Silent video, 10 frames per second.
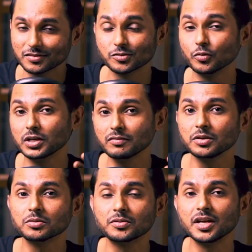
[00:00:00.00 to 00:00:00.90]
So whatever
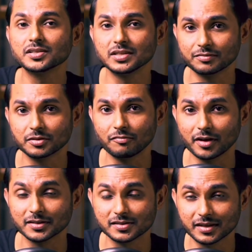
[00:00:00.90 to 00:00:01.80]
you create in After
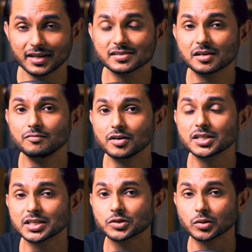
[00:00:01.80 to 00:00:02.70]
Effects gets
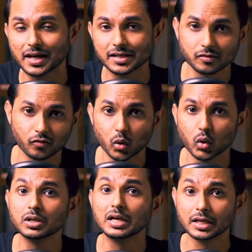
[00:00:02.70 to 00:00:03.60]
converted into lines of
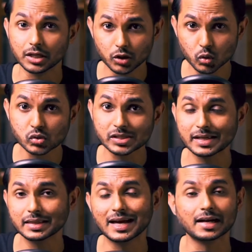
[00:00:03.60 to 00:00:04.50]
code
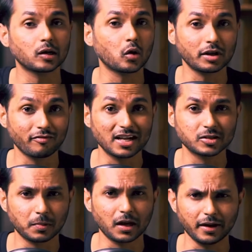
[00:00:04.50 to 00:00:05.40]
using that
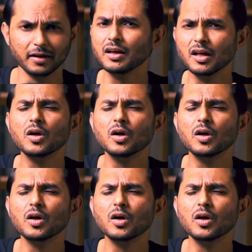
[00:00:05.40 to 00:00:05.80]
LottieFiles plugin,